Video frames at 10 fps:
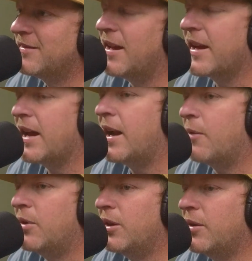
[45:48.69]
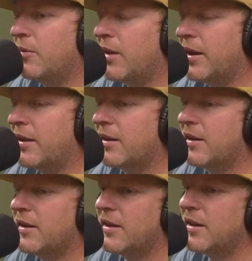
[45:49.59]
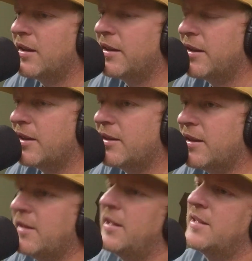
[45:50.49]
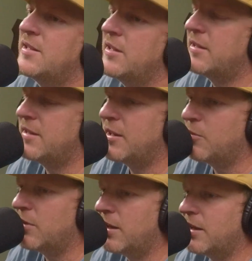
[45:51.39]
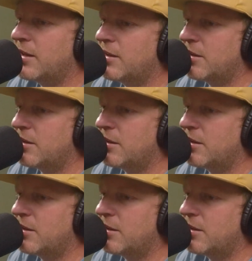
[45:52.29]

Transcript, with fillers: Like, and I really like, and that's another thing where like